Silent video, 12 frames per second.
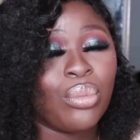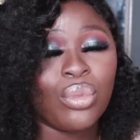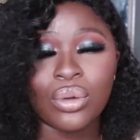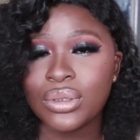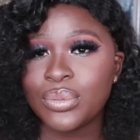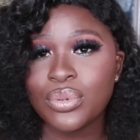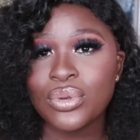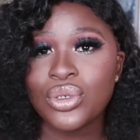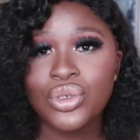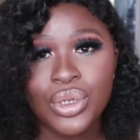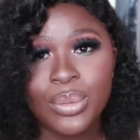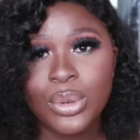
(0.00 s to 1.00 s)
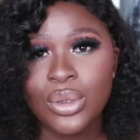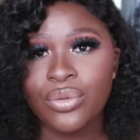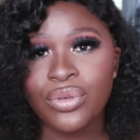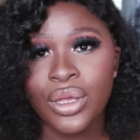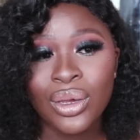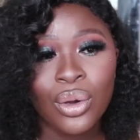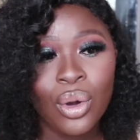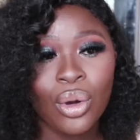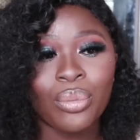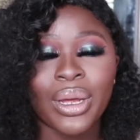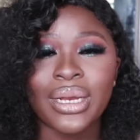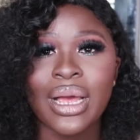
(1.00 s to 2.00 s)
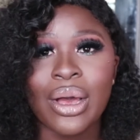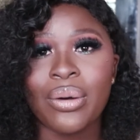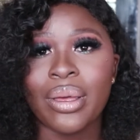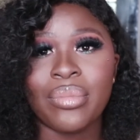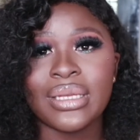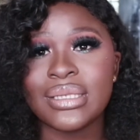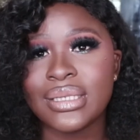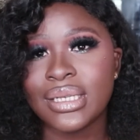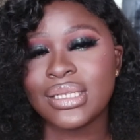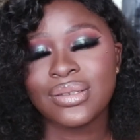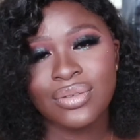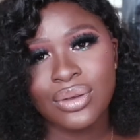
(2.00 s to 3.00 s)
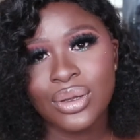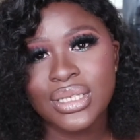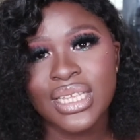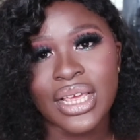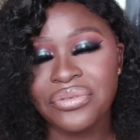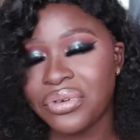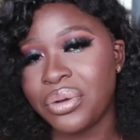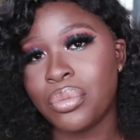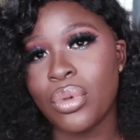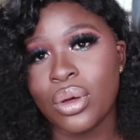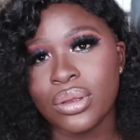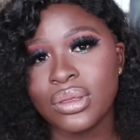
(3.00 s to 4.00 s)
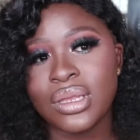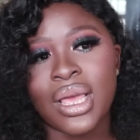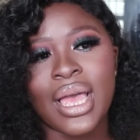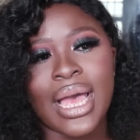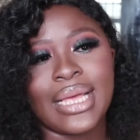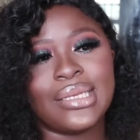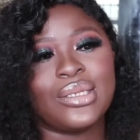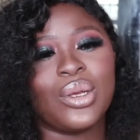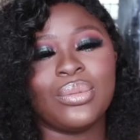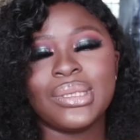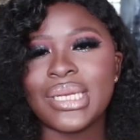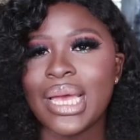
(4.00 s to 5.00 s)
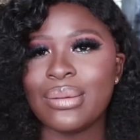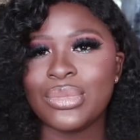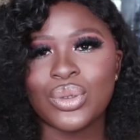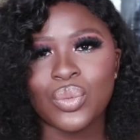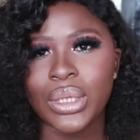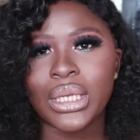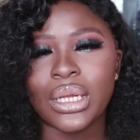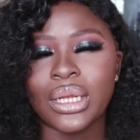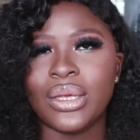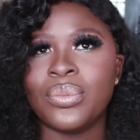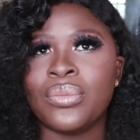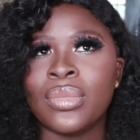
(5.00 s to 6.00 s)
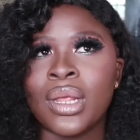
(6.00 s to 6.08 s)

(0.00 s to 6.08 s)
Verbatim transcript: multiple streams of income and how I make six figures every month and sometimes weekly.